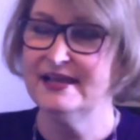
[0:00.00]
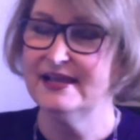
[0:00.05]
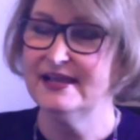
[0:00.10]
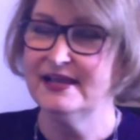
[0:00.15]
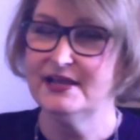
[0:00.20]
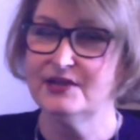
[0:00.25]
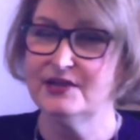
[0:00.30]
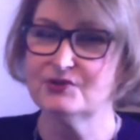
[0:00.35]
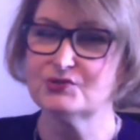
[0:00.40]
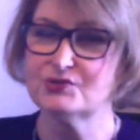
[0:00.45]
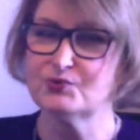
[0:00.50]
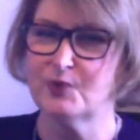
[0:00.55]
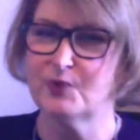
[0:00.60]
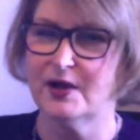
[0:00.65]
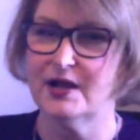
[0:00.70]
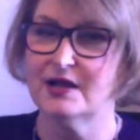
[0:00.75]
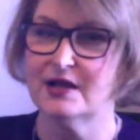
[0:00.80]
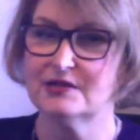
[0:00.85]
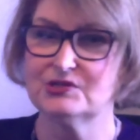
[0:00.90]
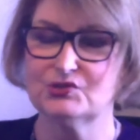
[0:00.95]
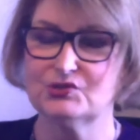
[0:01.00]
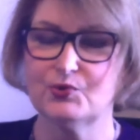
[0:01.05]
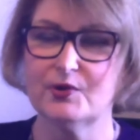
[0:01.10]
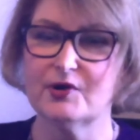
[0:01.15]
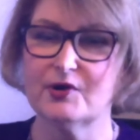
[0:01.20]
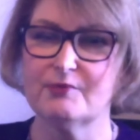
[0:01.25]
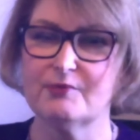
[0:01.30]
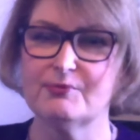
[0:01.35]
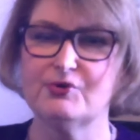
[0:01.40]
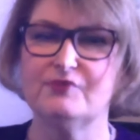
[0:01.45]
Here's why.
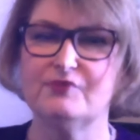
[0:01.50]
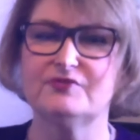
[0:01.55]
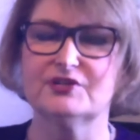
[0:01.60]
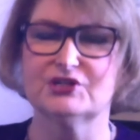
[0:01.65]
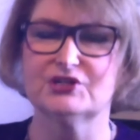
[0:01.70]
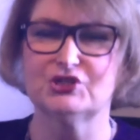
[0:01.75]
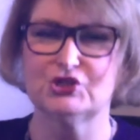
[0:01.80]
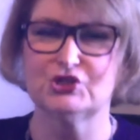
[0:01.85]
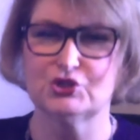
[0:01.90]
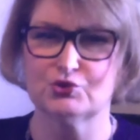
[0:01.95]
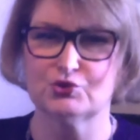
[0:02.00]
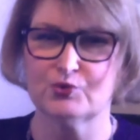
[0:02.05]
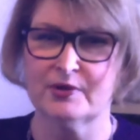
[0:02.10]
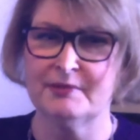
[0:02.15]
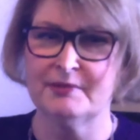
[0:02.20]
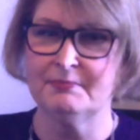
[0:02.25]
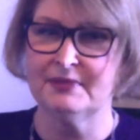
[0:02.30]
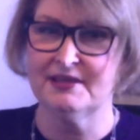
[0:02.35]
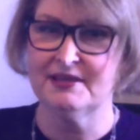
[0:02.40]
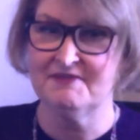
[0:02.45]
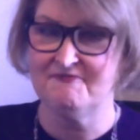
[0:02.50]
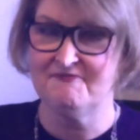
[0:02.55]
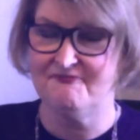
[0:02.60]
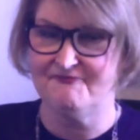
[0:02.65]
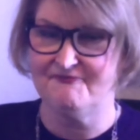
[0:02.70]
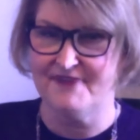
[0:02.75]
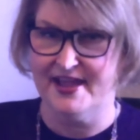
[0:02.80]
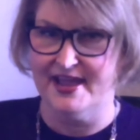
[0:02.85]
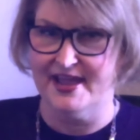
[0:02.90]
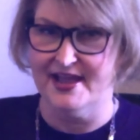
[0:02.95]
Twitter moves extremely
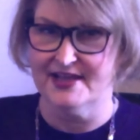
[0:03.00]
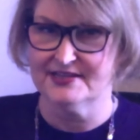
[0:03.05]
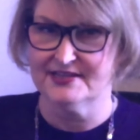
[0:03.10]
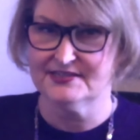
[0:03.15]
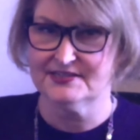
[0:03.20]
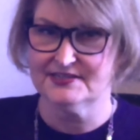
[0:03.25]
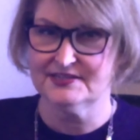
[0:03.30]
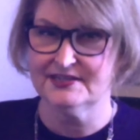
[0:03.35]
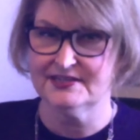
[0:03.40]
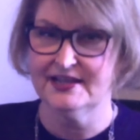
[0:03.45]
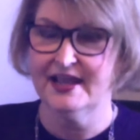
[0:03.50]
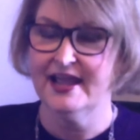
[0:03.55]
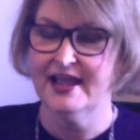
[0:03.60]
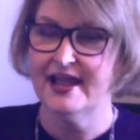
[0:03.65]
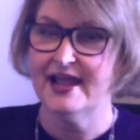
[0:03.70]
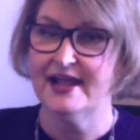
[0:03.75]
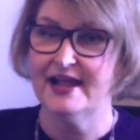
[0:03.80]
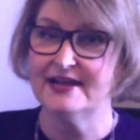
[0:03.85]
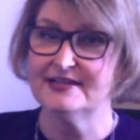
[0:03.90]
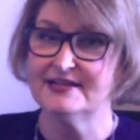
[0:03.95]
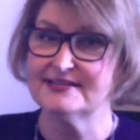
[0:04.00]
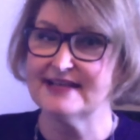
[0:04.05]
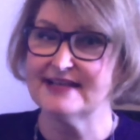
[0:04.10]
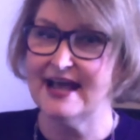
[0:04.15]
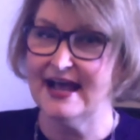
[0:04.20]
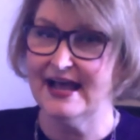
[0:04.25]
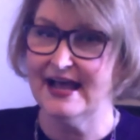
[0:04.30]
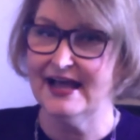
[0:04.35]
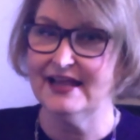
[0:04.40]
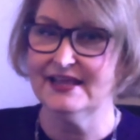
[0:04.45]
fast, and it's
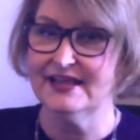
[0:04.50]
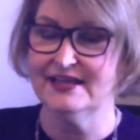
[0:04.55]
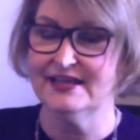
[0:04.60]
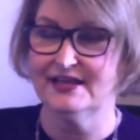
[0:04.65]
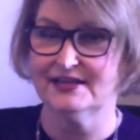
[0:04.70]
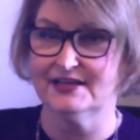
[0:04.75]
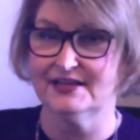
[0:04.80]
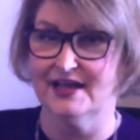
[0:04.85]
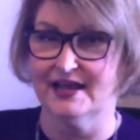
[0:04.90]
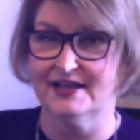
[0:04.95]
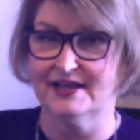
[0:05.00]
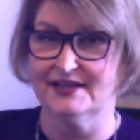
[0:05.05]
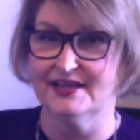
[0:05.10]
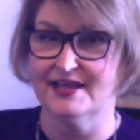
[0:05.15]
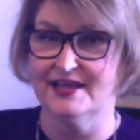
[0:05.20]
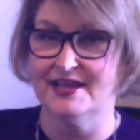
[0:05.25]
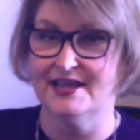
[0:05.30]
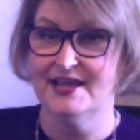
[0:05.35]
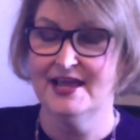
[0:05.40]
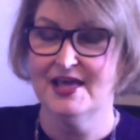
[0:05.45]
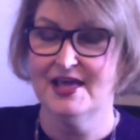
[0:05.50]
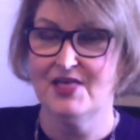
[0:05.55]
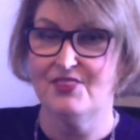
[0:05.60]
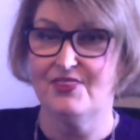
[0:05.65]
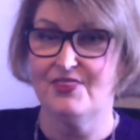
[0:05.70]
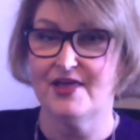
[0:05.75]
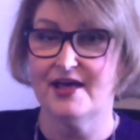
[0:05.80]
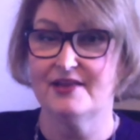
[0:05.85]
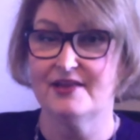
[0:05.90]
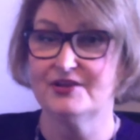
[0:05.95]
highly unlikely
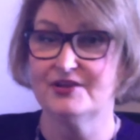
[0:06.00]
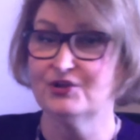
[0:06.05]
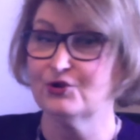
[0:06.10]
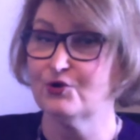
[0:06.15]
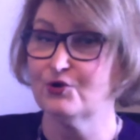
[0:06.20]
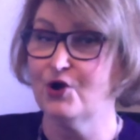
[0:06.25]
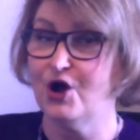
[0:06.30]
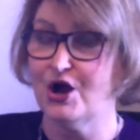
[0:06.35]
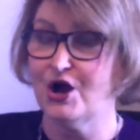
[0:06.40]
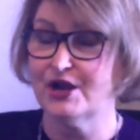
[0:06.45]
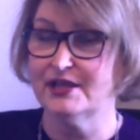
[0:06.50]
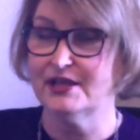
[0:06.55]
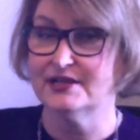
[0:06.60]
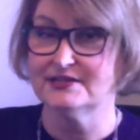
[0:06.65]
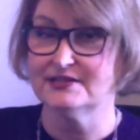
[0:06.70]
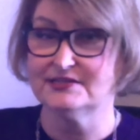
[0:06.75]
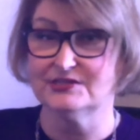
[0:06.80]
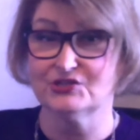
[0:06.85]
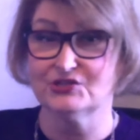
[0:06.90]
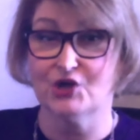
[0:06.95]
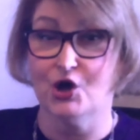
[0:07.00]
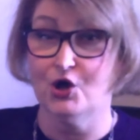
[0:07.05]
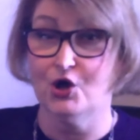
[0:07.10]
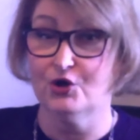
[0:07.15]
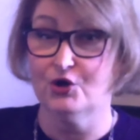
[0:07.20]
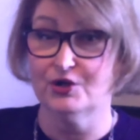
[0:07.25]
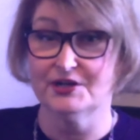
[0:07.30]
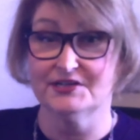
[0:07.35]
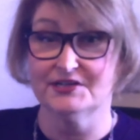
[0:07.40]
that your audience is all going to